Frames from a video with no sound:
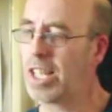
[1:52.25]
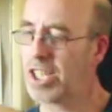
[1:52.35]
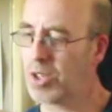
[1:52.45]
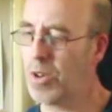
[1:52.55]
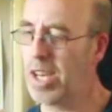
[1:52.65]

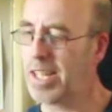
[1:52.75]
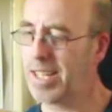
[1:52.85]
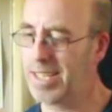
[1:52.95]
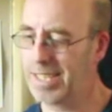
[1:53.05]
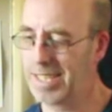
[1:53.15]
inside.
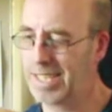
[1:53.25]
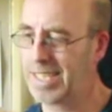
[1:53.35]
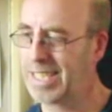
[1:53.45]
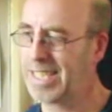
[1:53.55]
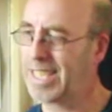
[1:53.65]

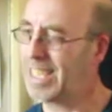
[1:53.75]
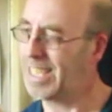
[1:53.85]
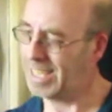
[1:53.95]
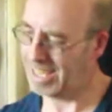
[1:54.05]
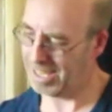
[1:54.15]

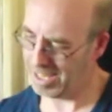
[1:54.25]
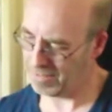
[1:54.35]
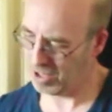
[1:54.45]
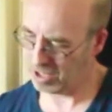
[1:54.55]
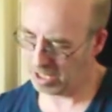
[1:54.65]

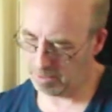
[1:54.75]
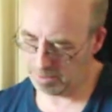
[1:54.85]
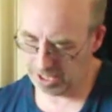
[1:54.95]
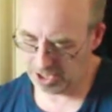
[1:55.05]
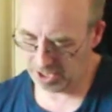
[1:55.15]
If I can open
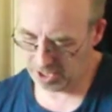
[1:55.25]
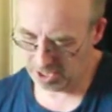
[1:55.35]
this